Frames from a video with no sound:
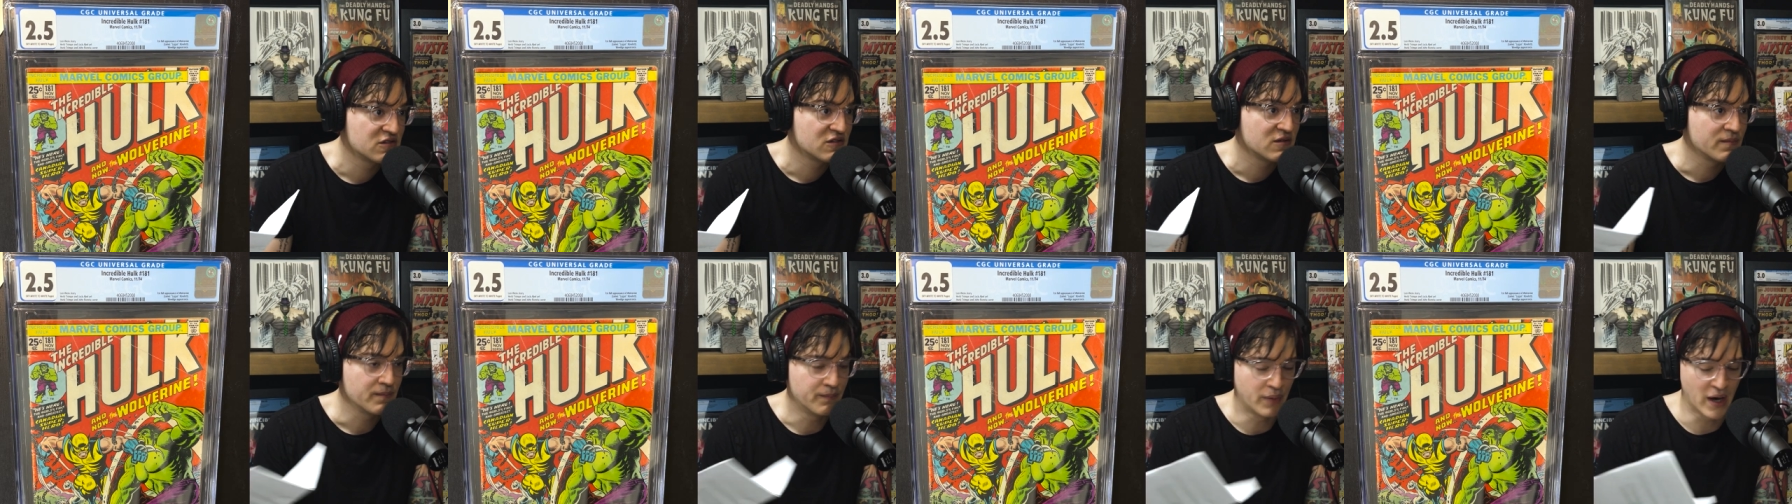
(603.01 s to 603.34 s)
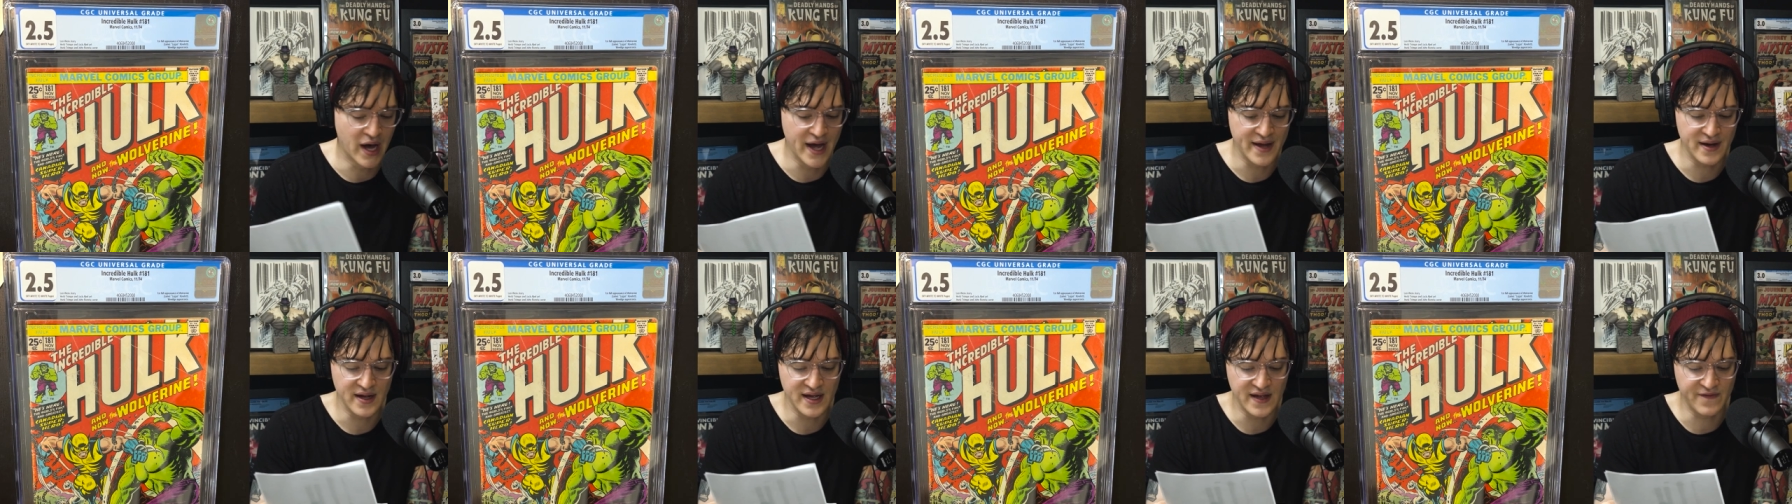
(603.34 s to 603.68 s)

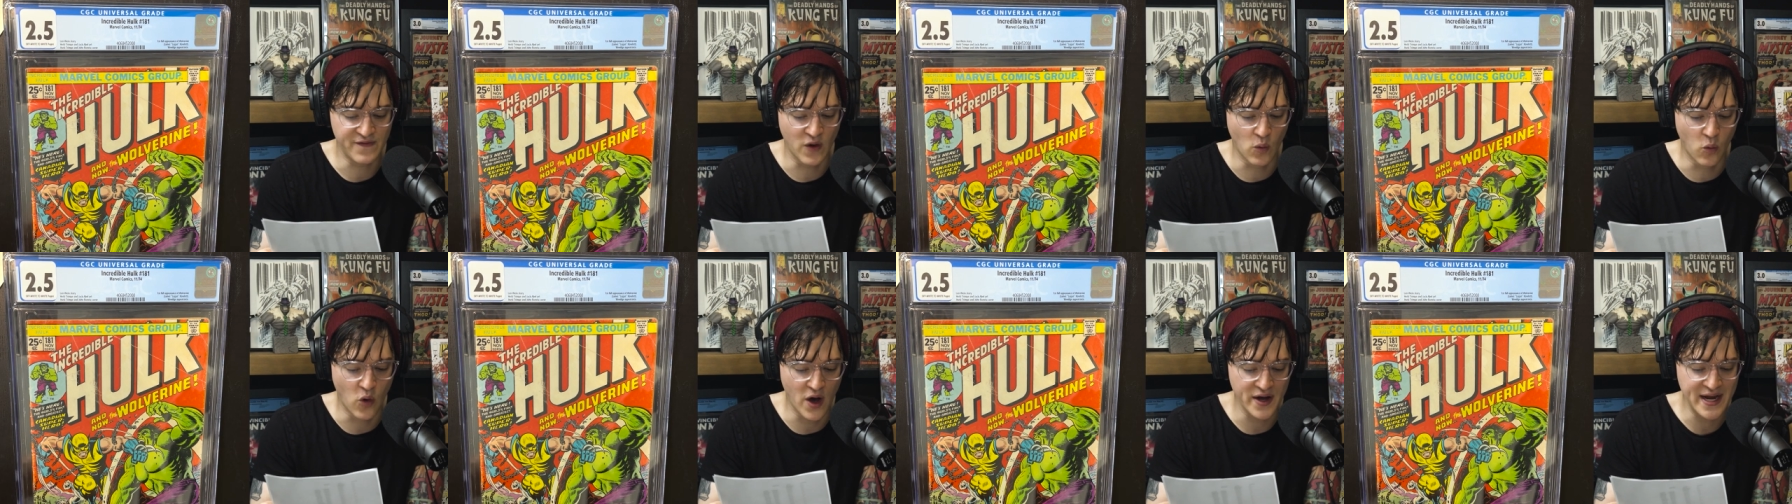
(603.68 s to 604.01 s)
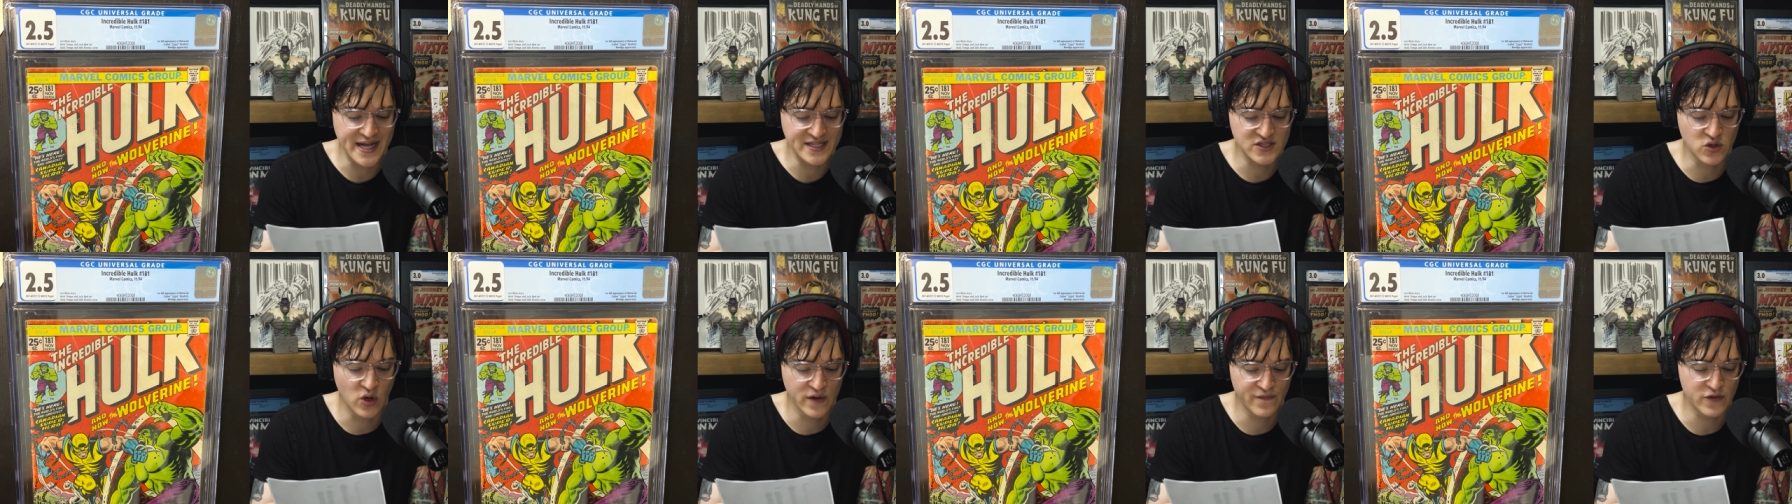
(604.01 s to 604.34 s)
but if a 1.8 is
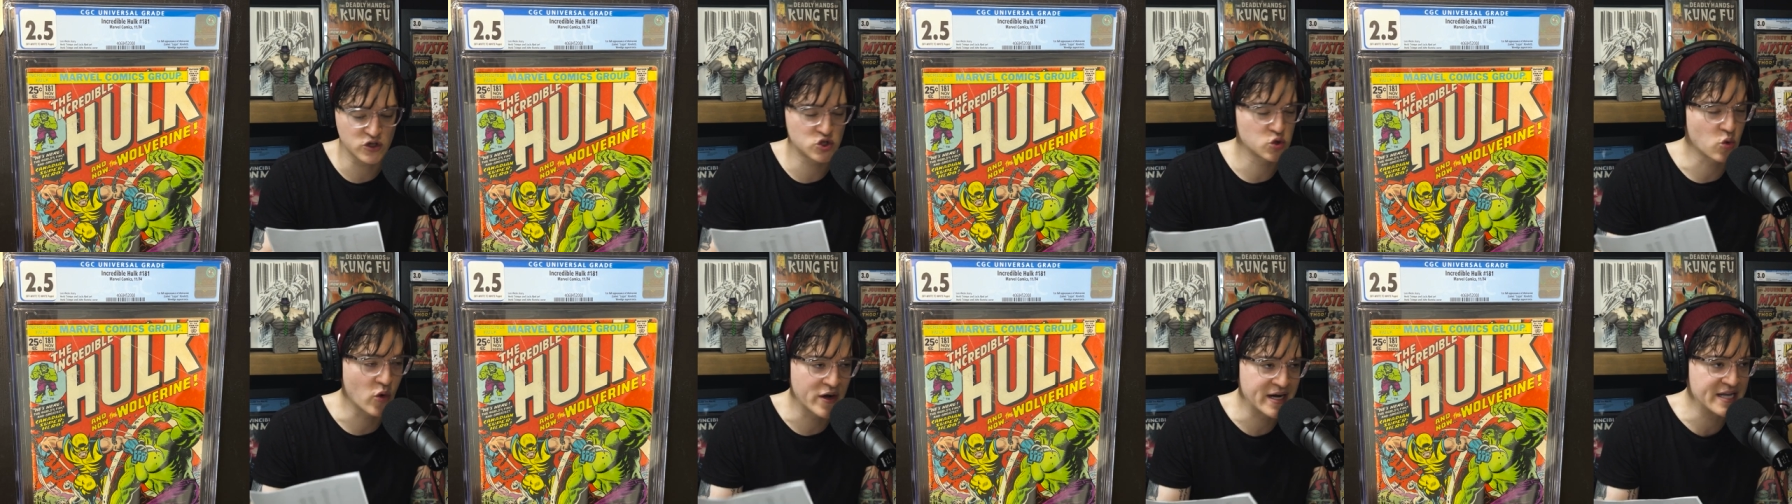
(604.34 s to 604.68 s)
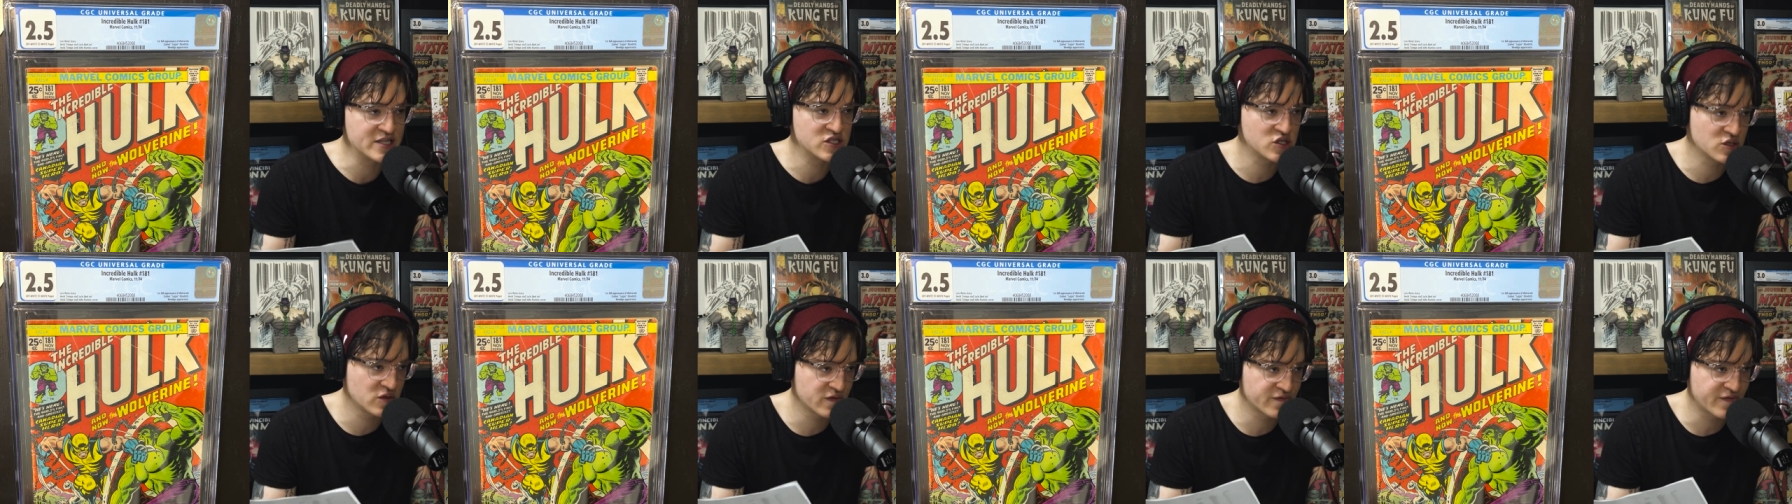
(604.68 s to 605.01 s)
going for
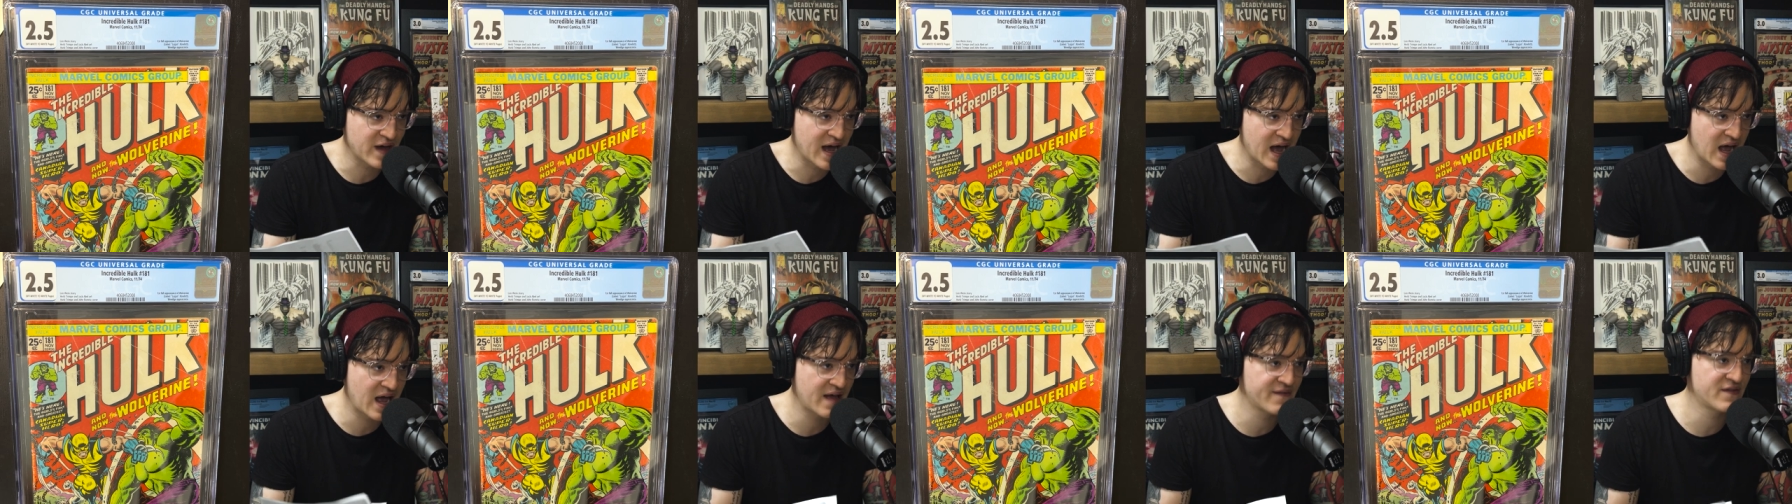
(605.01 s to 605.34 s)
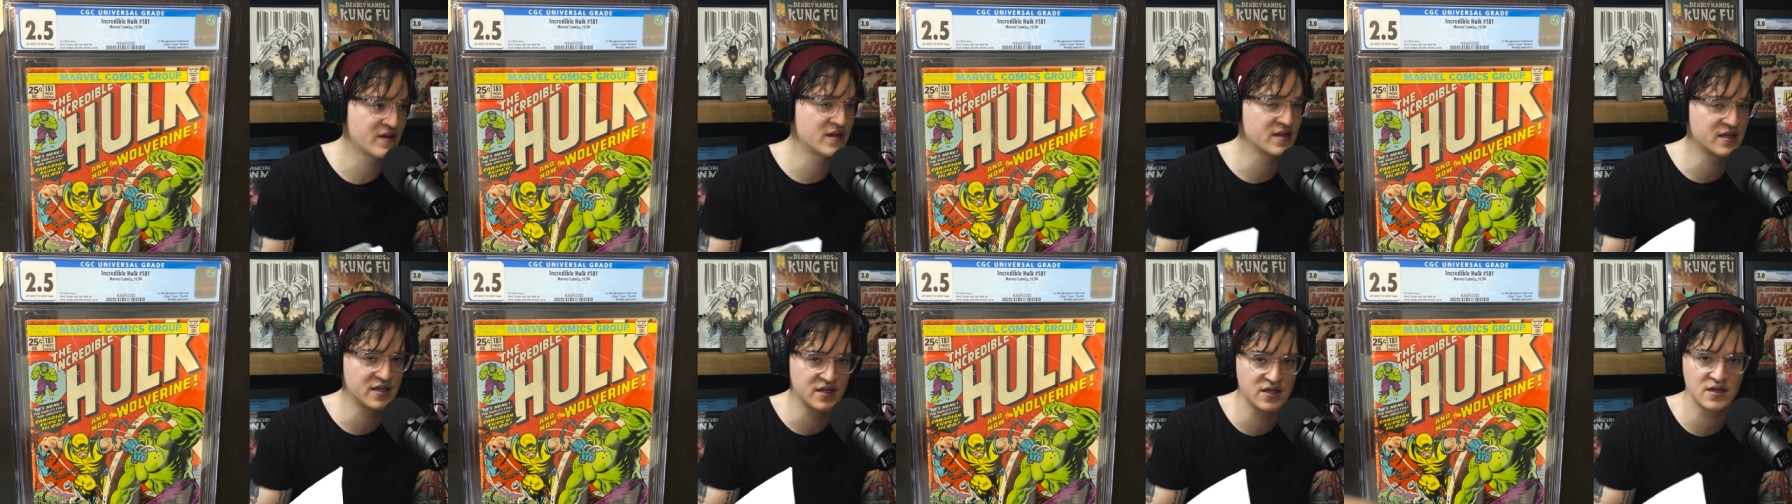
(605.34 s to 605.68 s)
22.5
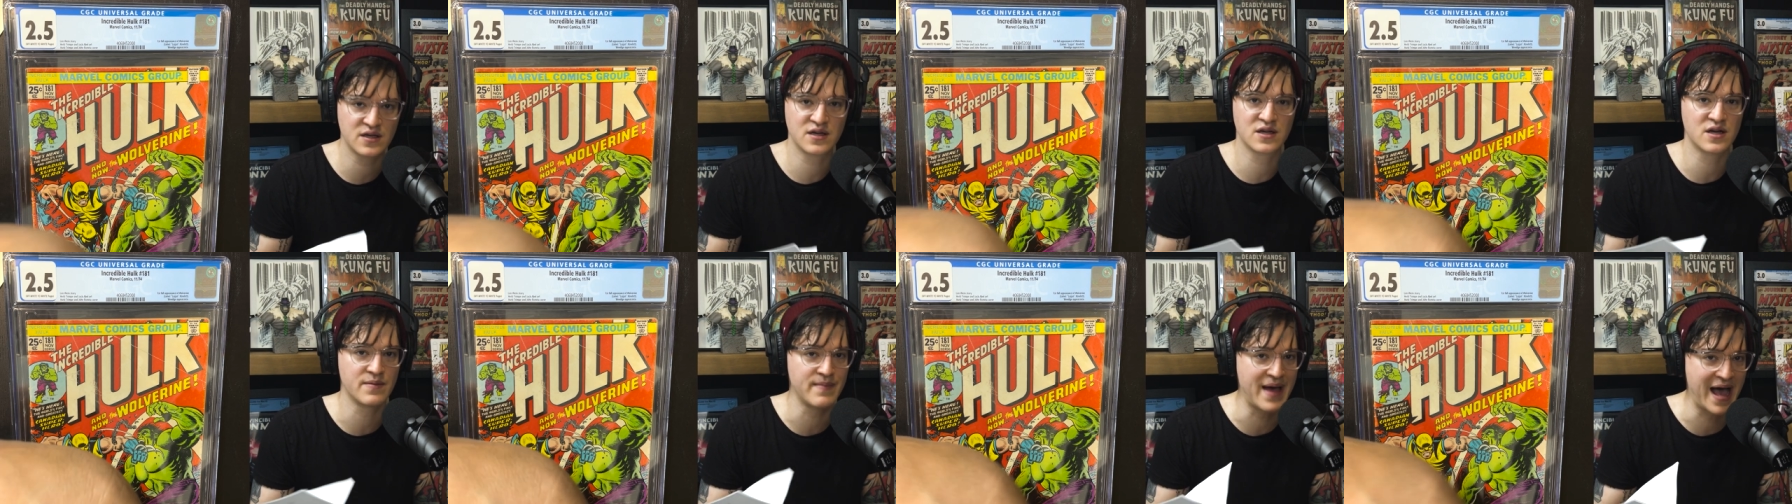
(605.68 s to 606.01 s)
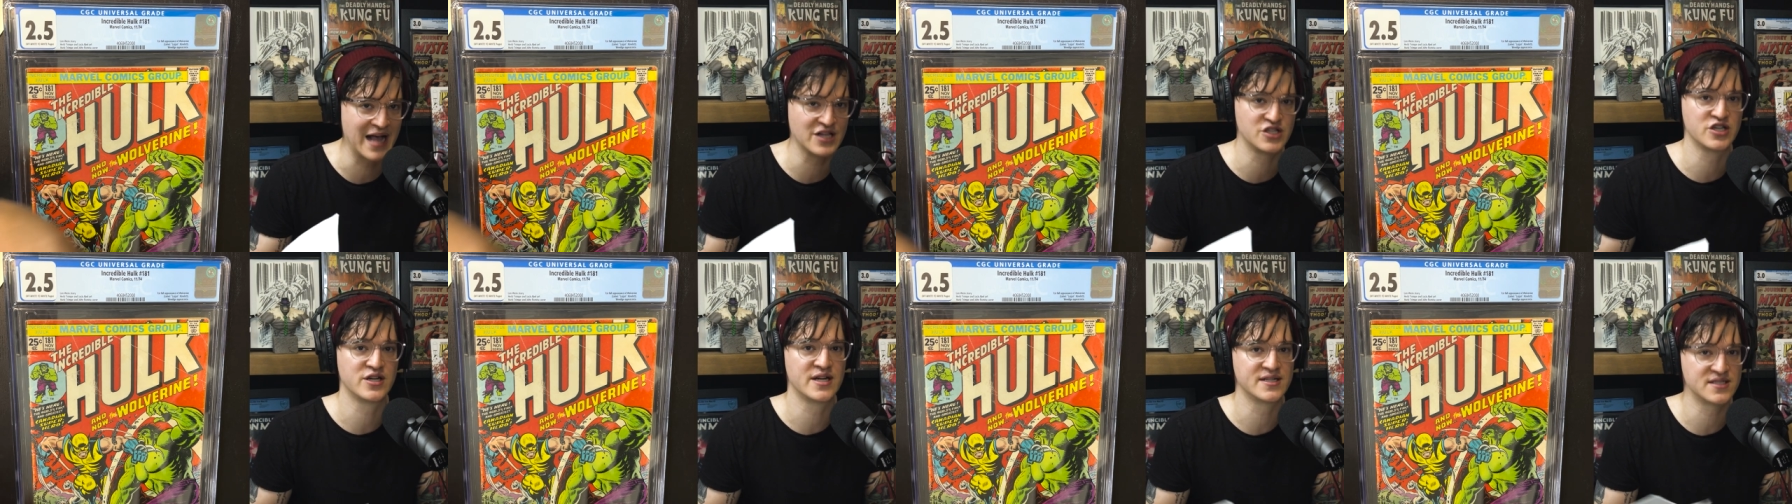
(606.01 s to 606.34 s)
you can
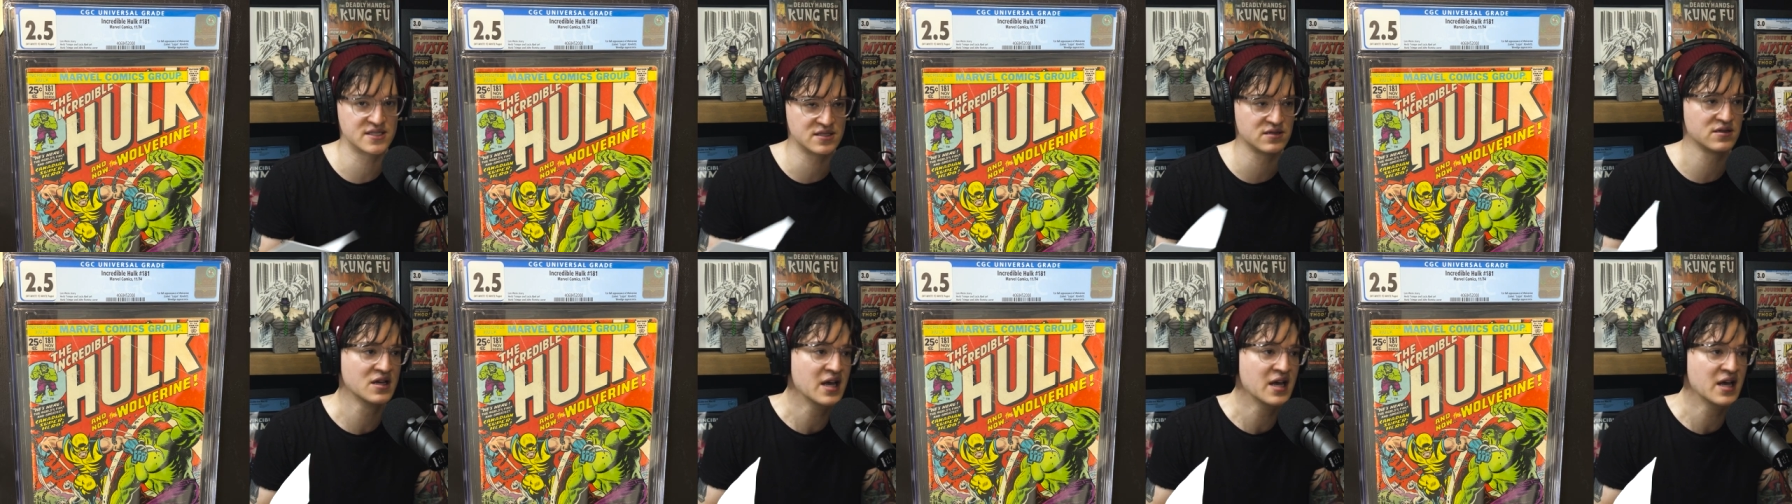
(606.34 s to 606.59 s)
imagine it's